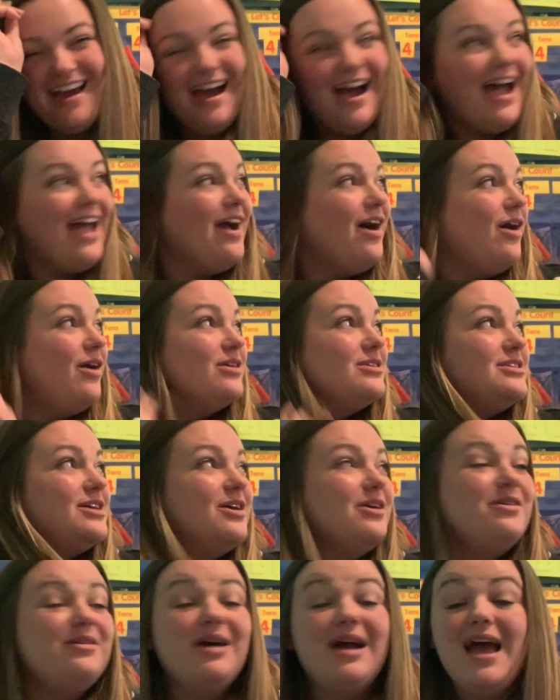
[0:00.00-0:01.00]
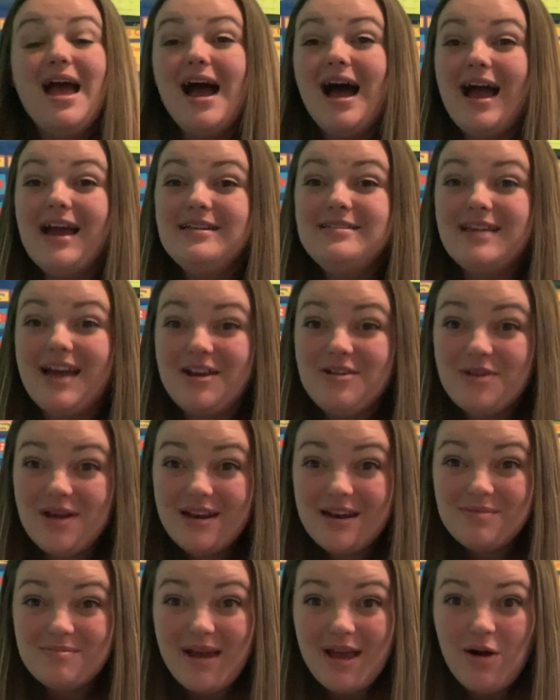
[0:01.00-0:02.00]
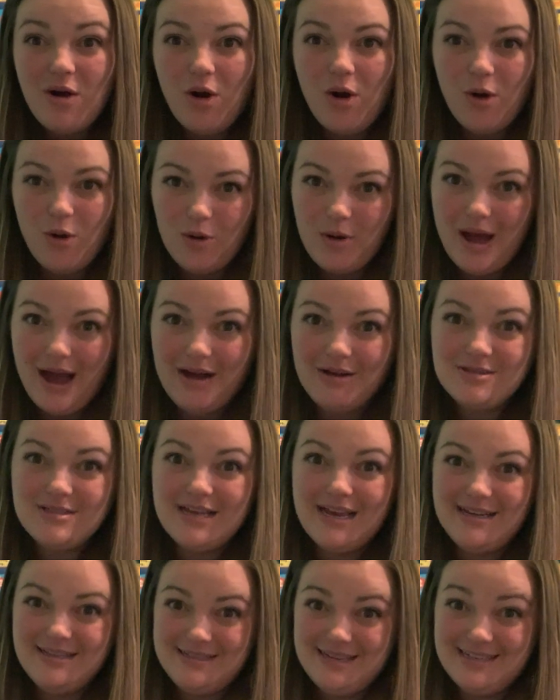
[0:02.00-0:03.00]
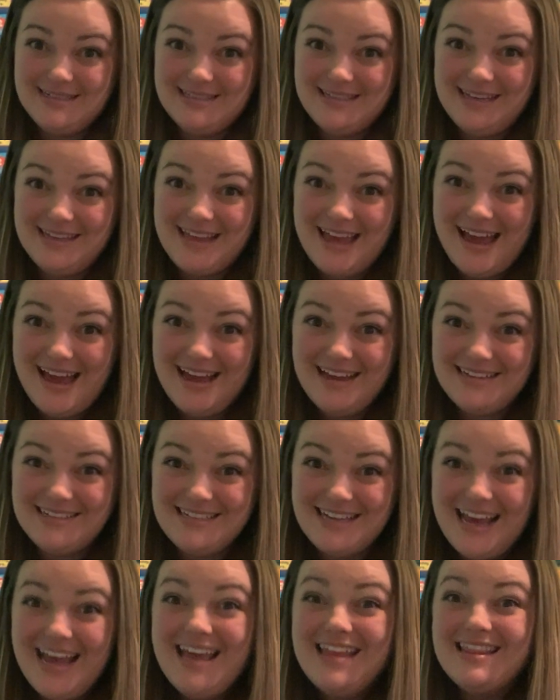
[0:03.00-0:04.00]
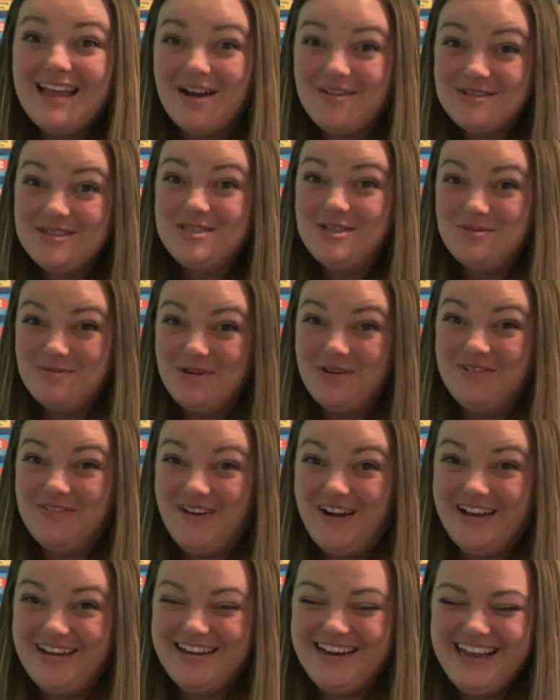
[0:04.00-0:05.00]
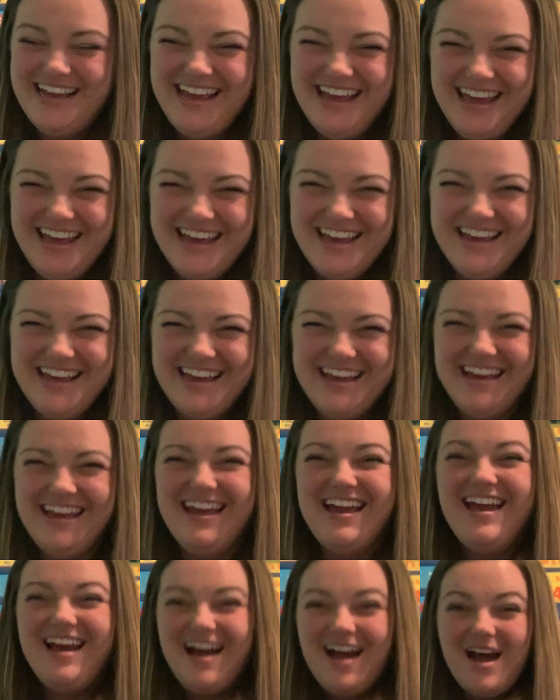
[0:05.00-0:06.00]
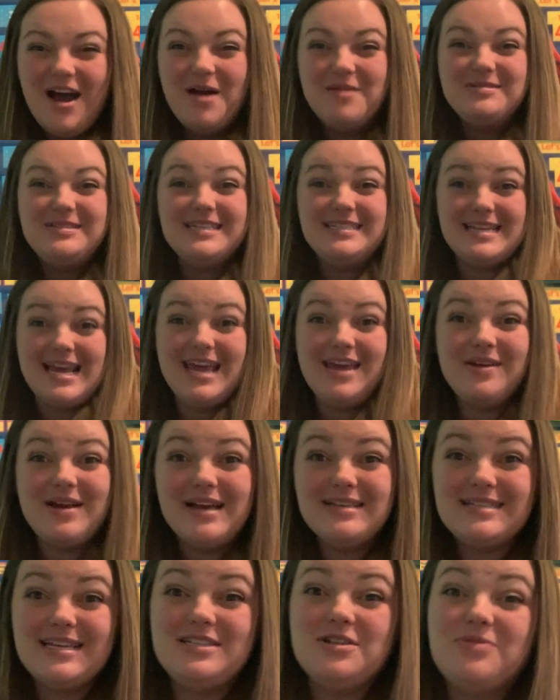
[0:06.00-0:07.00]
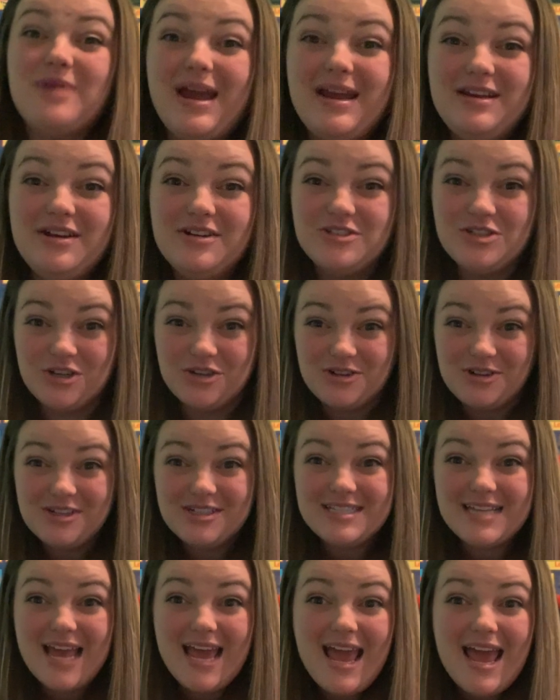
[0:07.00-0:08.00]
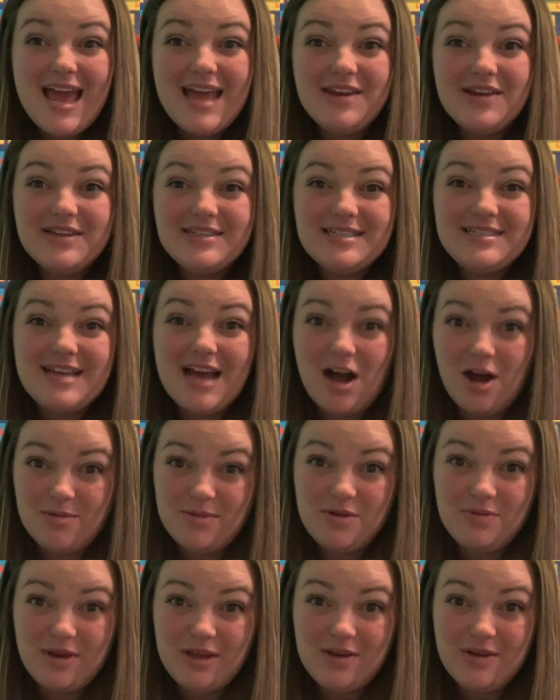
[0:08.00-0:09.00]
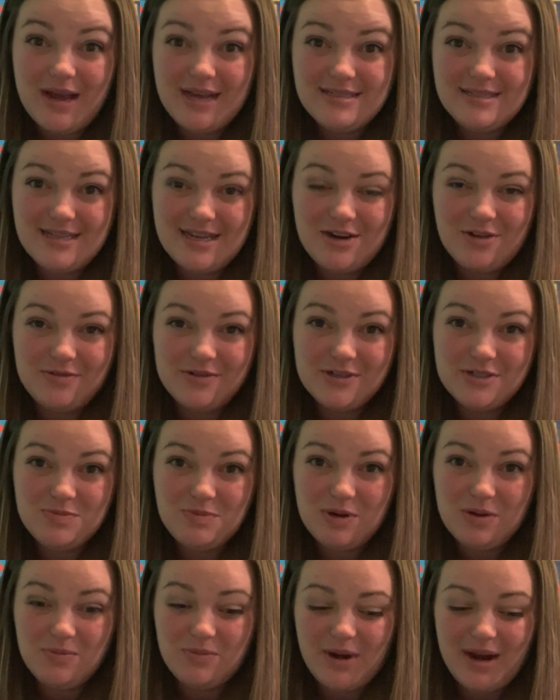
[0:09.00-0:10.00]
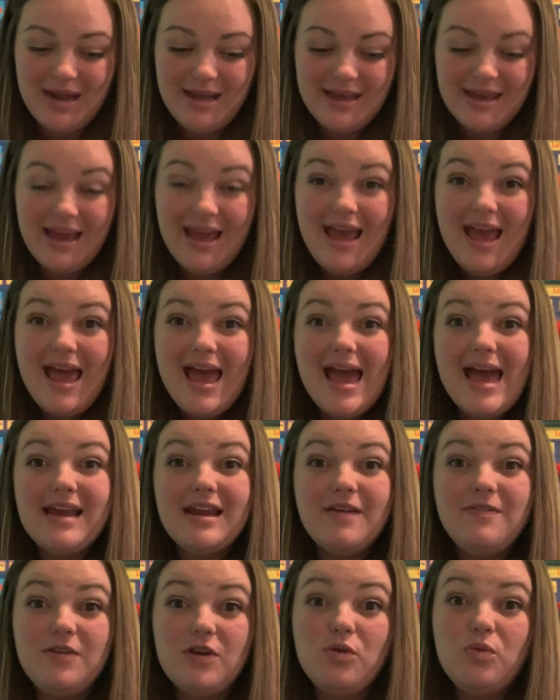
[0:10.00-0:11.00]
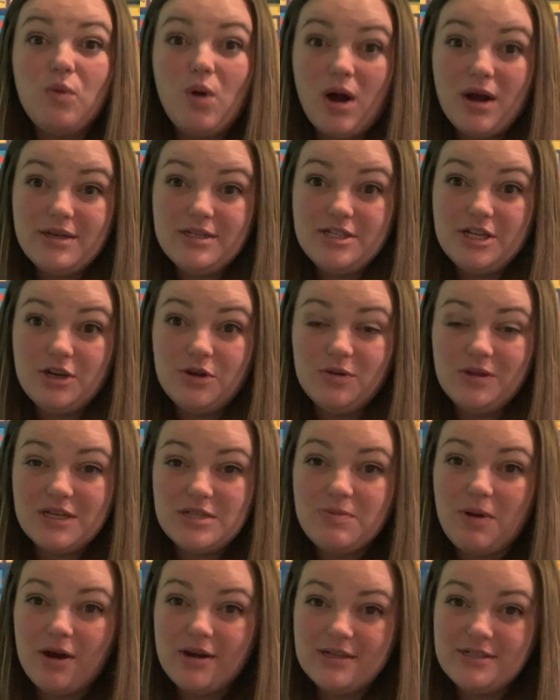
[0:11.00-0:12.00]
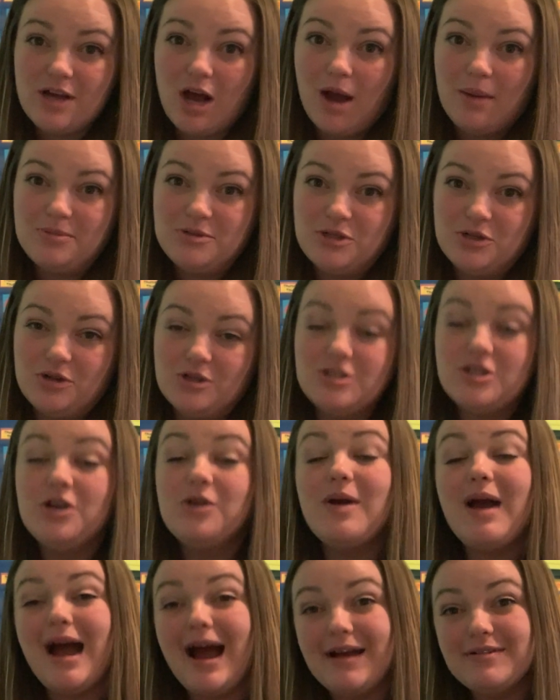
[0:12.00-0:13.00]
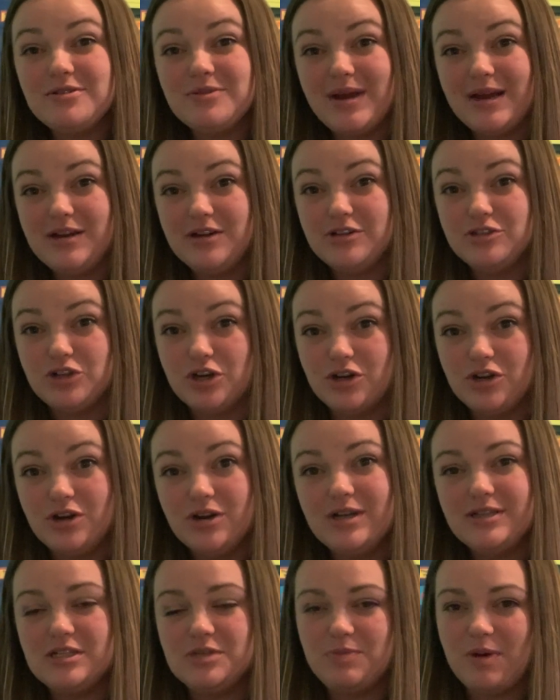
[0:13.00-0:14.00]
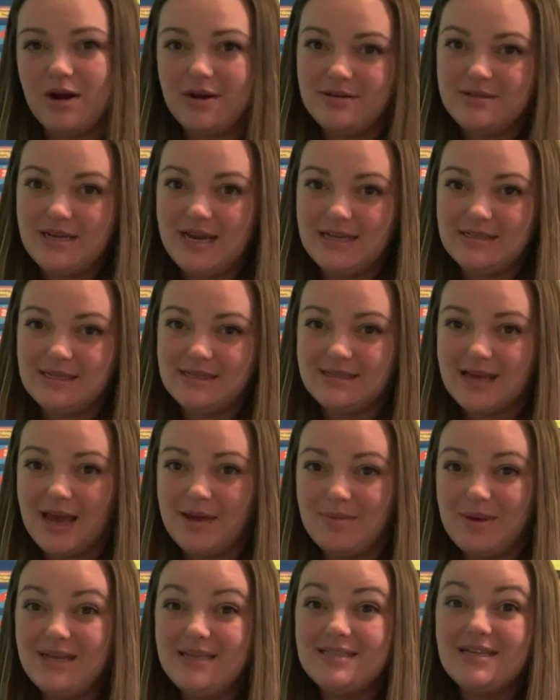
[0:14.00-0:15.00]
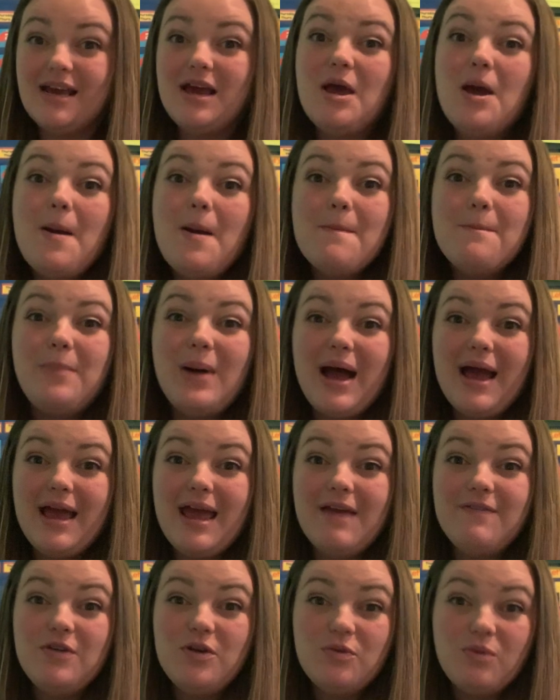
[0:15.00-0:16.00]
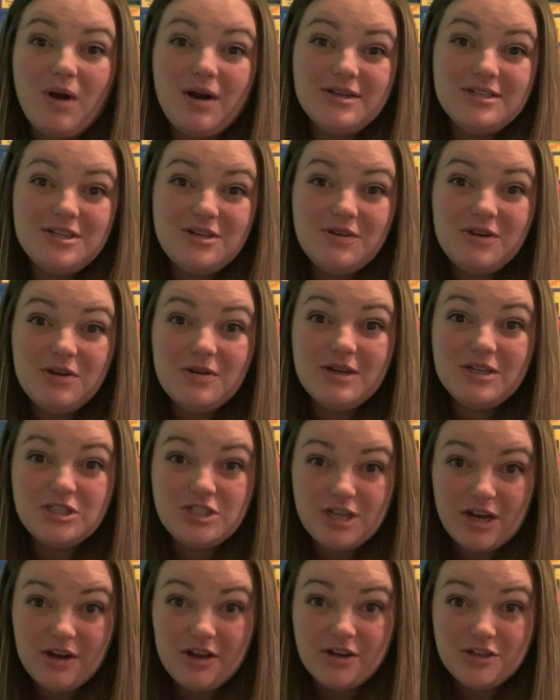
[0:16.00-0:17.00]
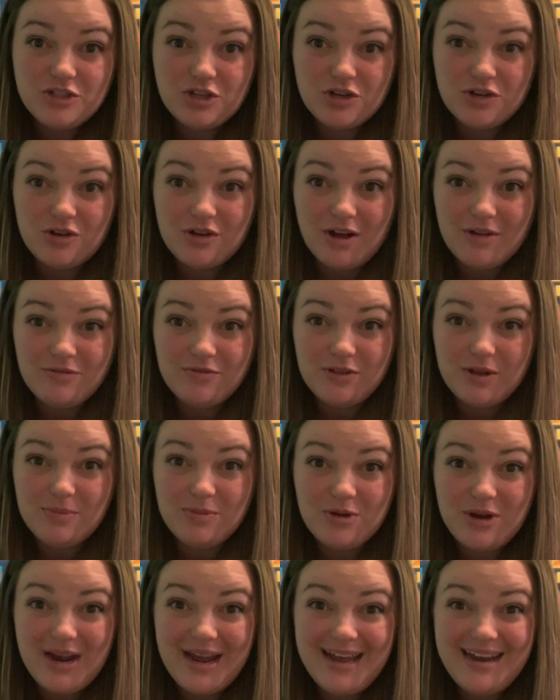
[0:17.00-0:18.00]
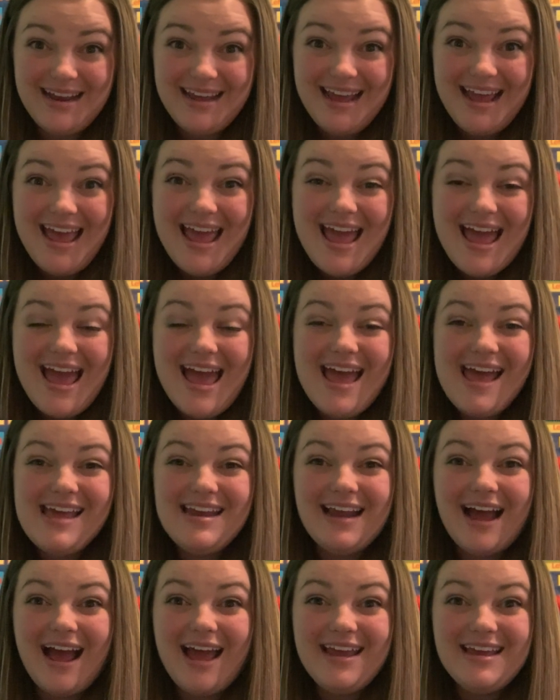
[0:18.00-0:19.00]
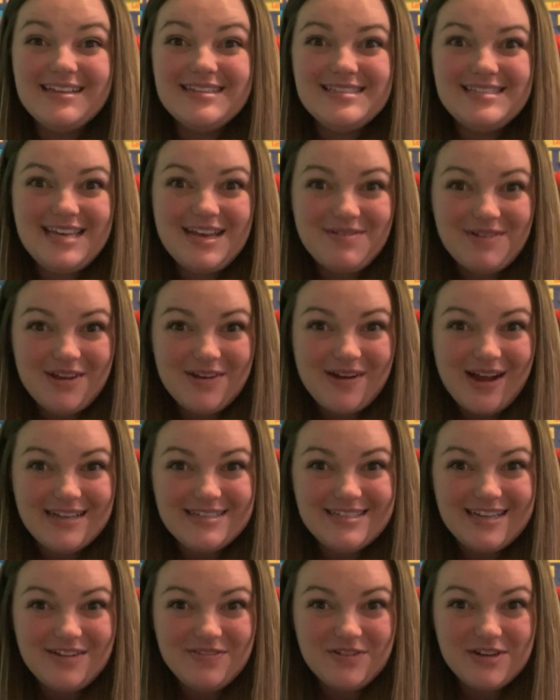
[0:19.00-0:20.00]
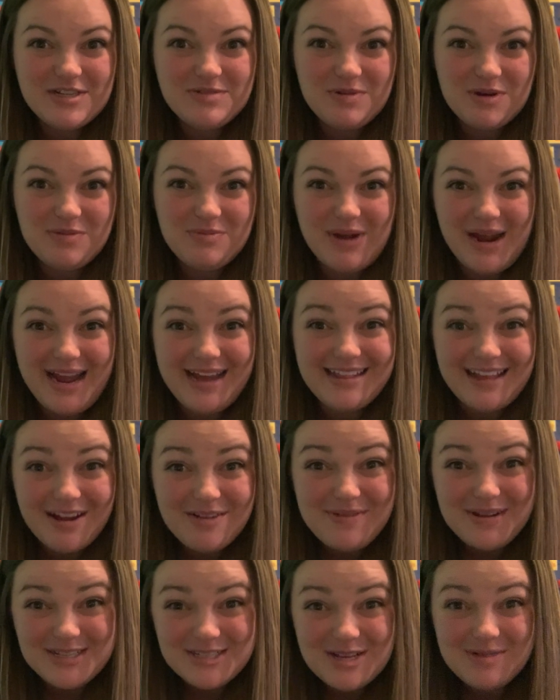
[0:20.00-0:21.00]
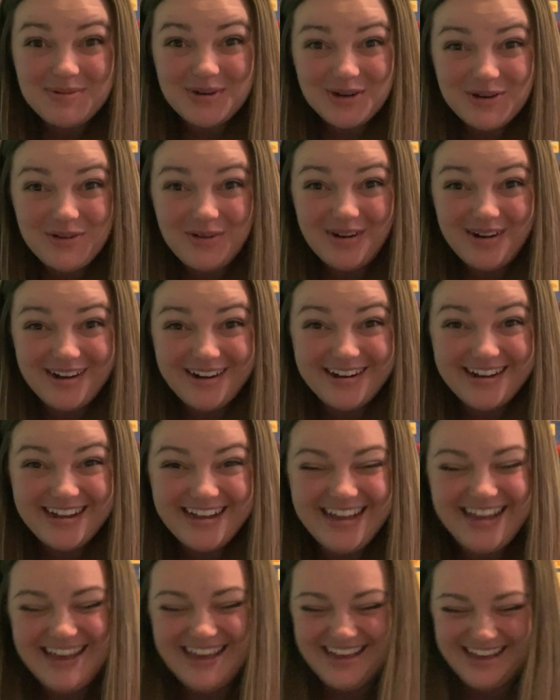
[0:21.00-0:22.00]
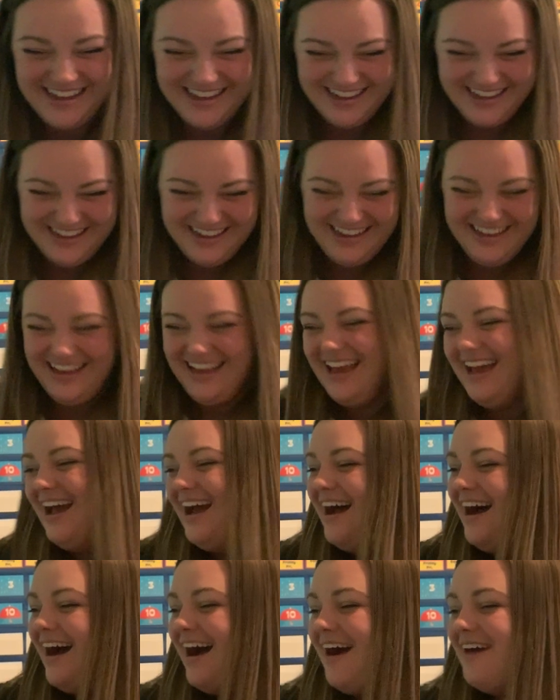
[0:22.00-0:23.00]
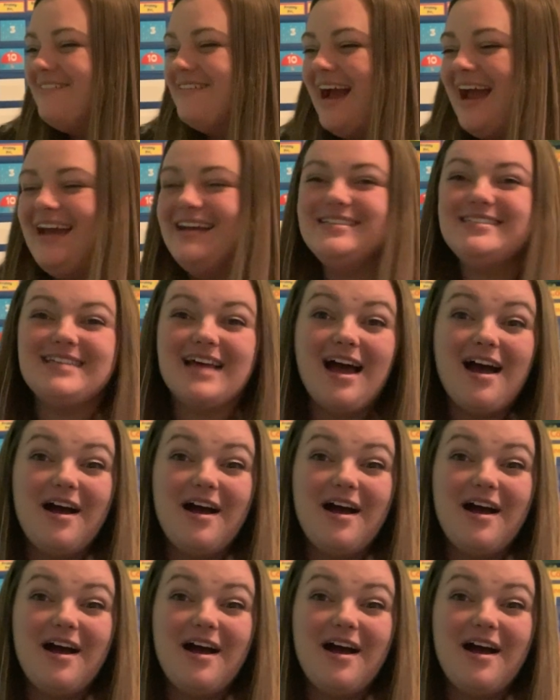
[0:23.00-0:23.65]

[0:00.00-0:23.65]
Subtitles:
I decorated my whole house like Disneyland. That was super fun. Today you guys get to write in your journals and you get to tell me what you guys did over spring break. And if you want to, this part is optional. So you have to write in your journal because it's part of today's assignment. But if you want to, you can share your journal on Flipgrid and I can see what you guys did for spring break. That'd be super cool. All right.